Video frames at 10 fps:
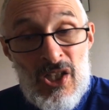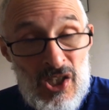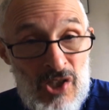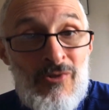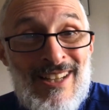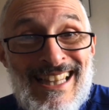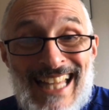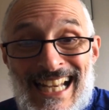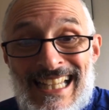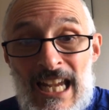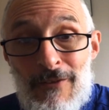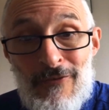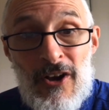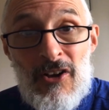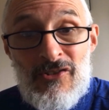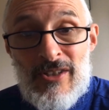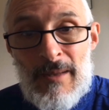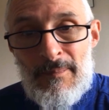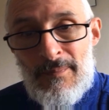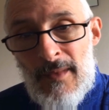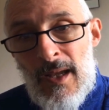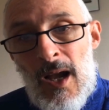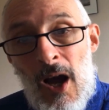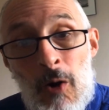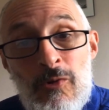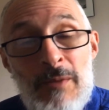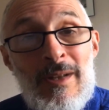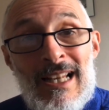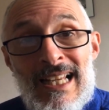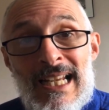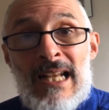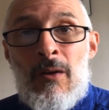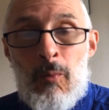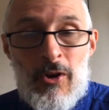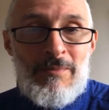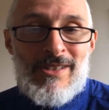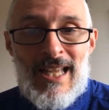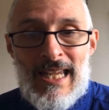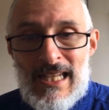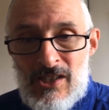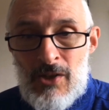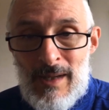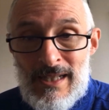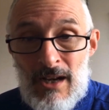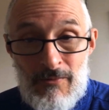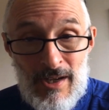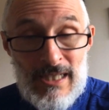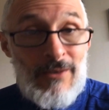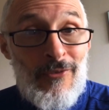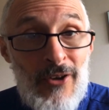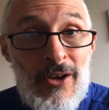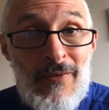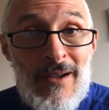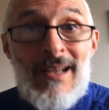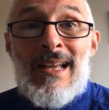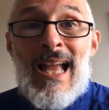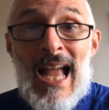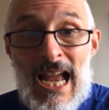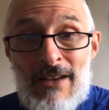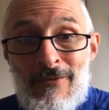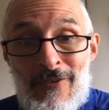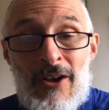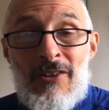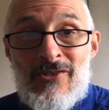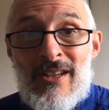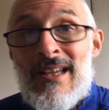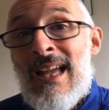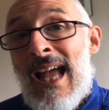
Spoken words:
you can then get faster. Ultimately, what I'm saying is you end up running further and faster